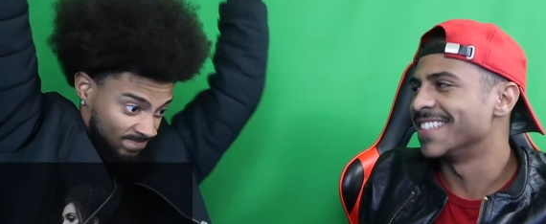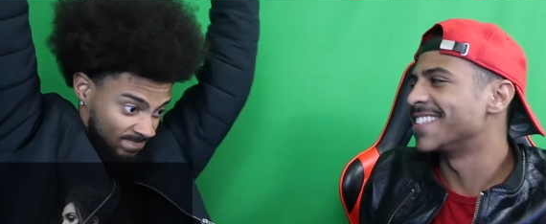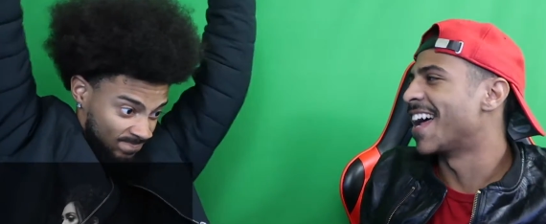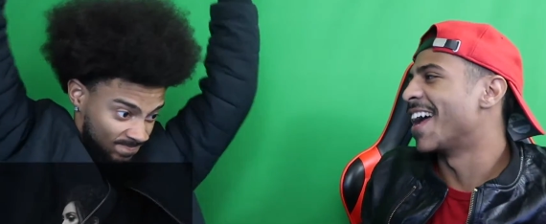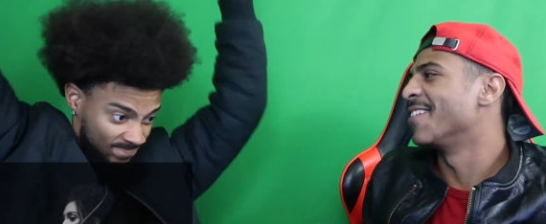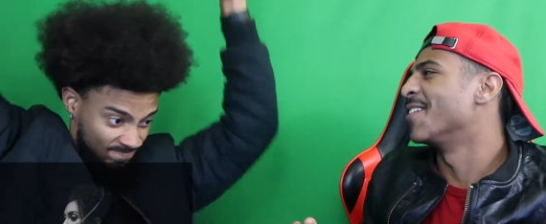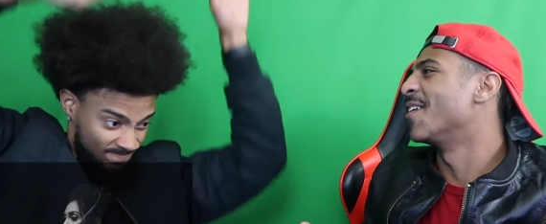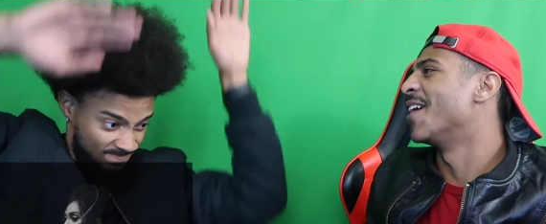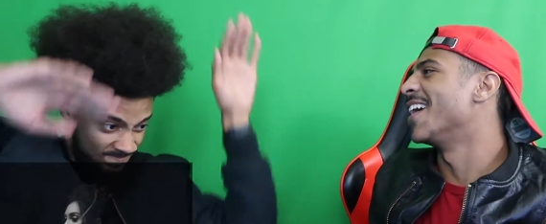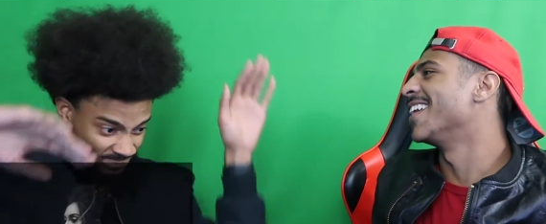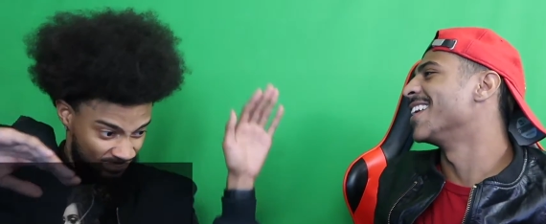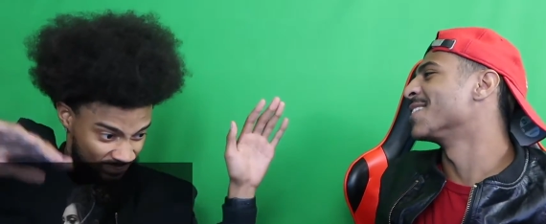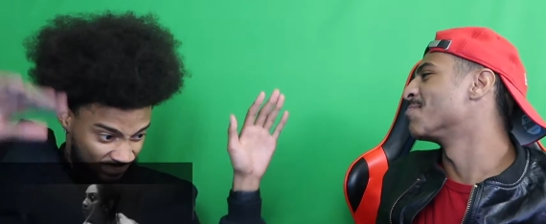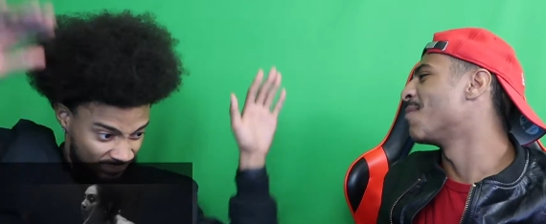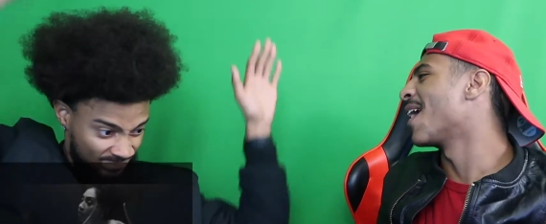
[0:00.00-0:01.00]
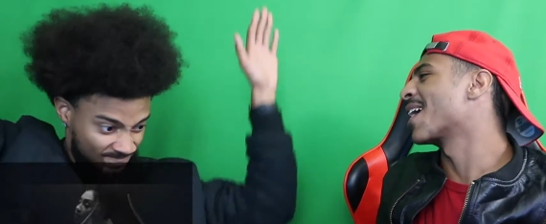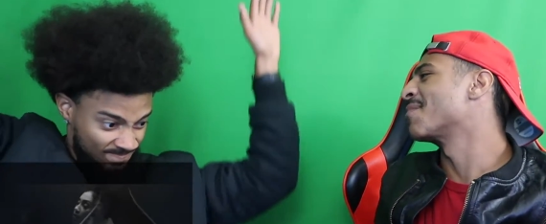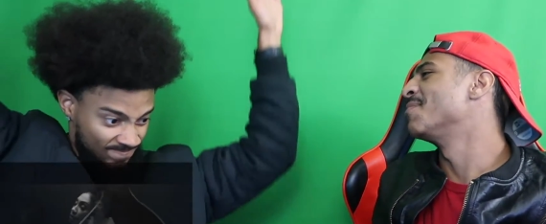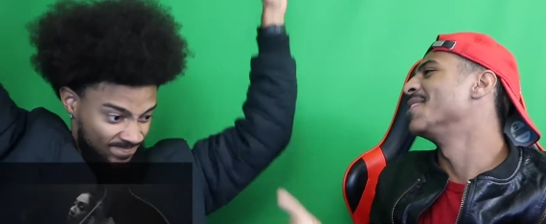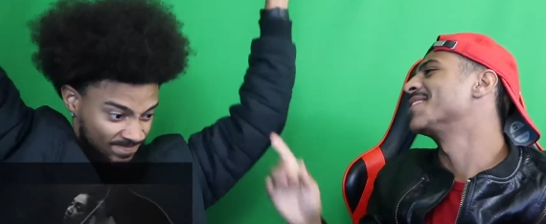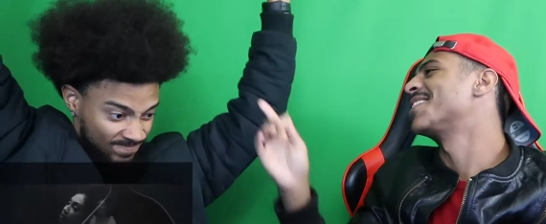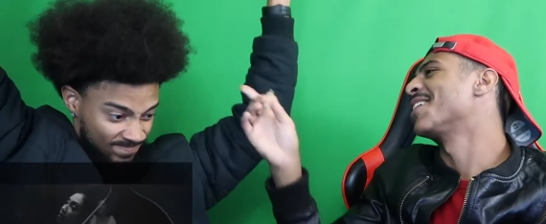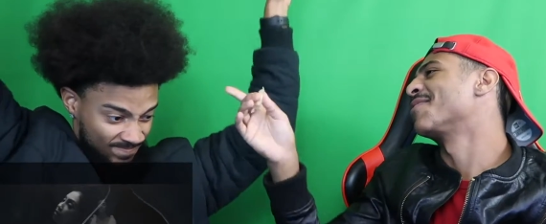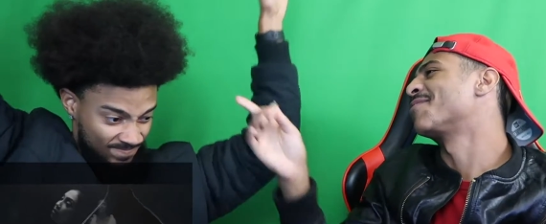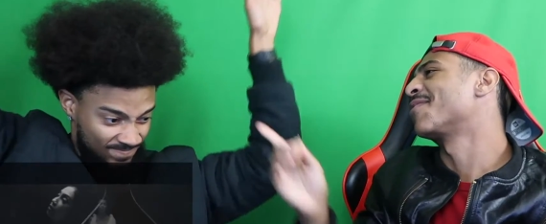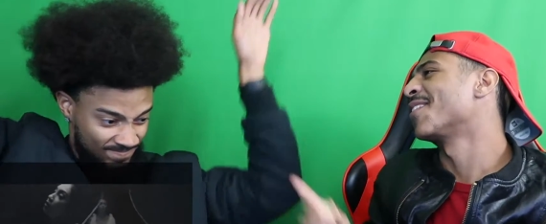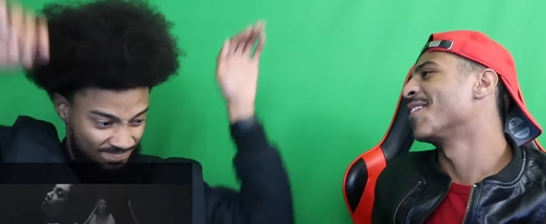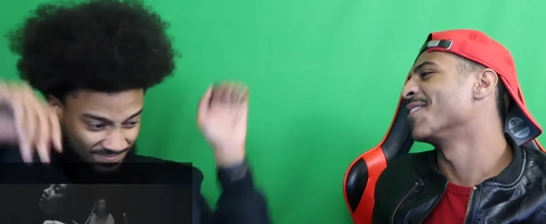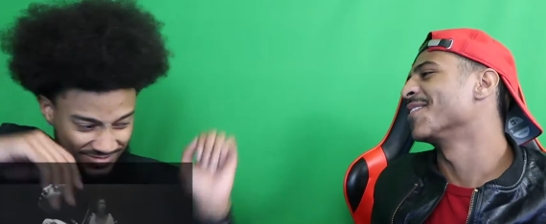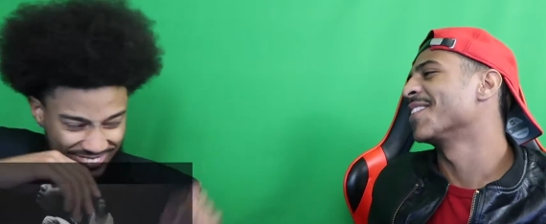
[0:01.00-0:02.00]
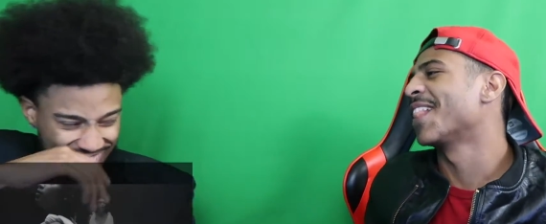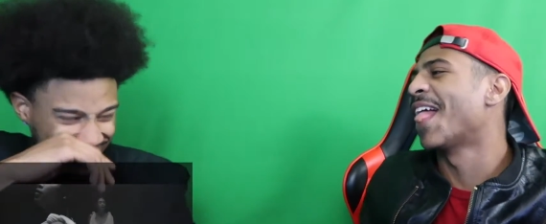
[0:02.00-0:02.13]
Speaker 1: it's not in your head that's blocking me, it's that throat.